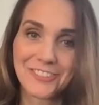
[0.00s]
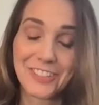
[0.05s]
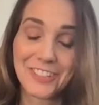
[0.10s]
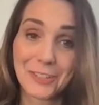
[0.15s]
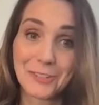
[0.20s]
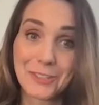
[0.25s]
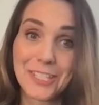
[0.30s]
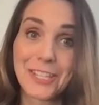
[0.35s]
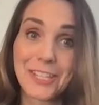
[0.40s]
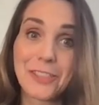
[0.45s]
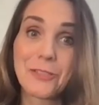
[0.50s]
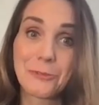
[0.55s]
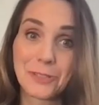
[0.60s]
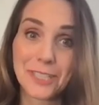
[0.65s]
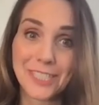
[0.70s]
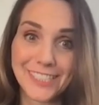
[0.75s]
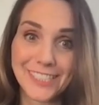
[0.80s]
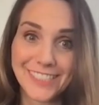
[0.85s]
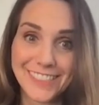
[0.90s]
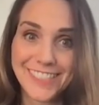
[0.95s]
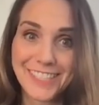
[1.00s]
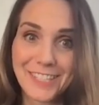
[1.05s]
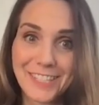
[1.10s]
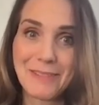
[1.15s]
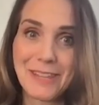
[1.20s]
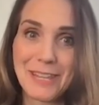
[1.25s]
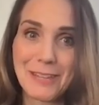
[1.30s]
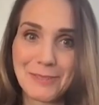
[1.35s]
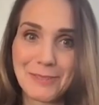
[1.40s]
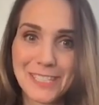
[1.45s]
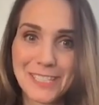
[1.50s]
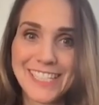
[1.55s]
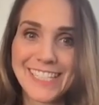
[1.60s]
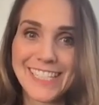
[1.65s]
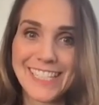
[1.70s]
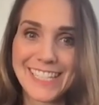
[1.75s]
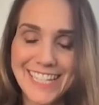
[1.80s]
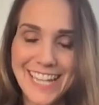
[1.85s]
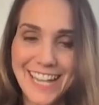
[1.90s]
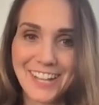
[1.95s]
It was a thrill to be able to
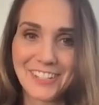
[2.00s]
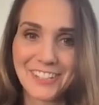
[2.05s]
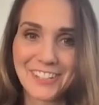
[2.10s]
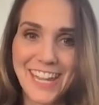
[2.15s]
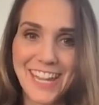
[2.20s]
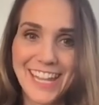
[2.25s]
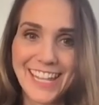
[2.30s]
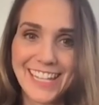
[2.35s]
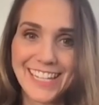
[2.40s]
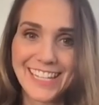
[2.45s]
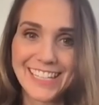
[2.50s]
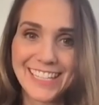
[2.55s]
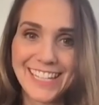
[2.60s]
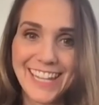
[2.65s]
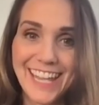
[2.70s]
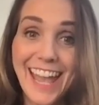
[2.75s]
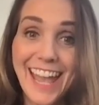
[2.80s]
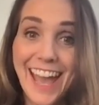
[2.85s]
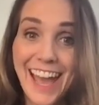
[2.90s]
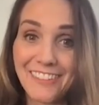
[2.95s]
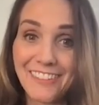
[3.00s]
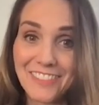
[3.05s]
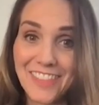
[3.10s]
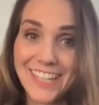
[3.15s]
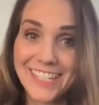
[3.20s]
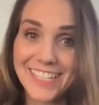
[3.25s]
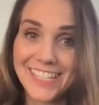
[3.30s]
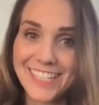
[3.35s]
sit down and have that